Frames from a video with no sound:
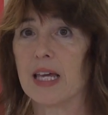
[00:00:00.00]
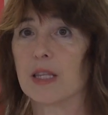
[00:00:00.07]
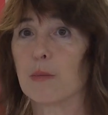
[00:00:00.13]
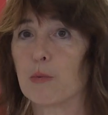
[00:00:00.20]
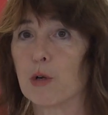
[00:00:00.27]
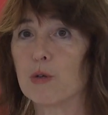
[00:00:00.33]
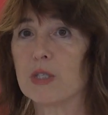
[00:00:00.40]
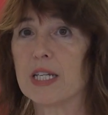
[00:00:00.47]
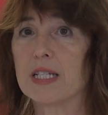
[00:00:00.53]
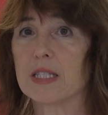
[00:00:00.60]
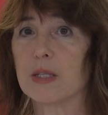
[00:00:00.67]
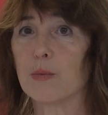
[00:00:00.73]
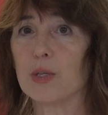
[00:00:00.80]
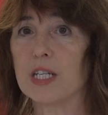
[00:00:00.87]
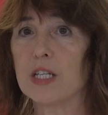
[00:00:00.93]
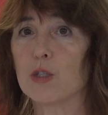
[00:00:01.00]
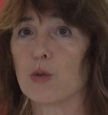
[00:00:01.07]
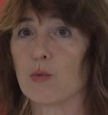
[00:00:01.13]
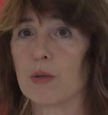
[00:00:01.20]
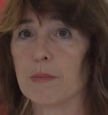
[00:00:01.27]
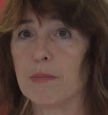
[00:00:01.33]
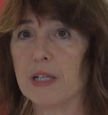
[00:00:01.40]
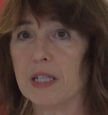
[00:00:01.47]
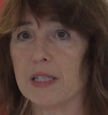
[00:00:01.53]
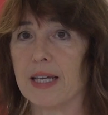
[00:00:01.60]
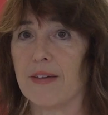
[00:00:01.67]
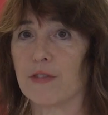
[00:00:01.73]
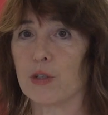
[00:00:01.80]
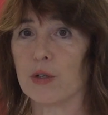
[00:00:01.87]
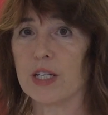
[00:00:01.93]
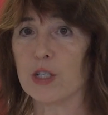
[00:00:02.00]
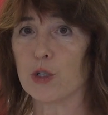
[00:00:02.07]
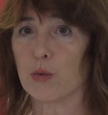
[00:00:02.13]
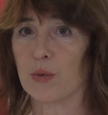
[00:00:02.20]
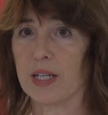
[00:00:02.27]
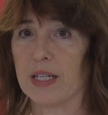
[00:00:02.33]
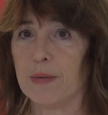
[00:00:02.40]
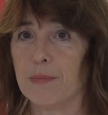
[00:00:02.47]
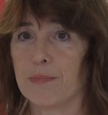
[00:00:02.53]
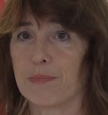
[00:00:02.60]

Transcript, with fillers: the proteins that we need to rebuild after injury.